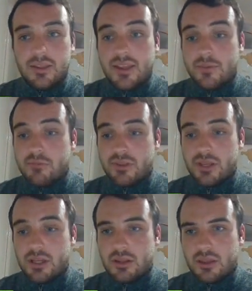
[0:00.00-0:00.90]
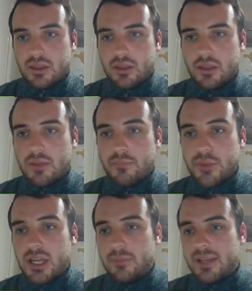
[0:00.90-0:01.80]
Interception procedures,
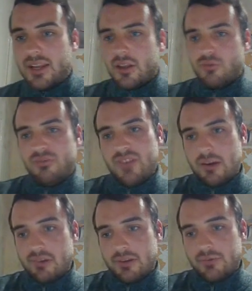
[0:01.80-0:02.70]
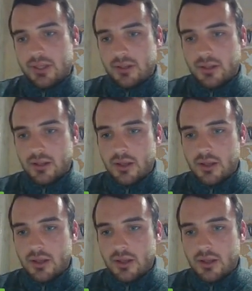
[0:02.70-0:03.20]
something I'm going to touch on very briefly.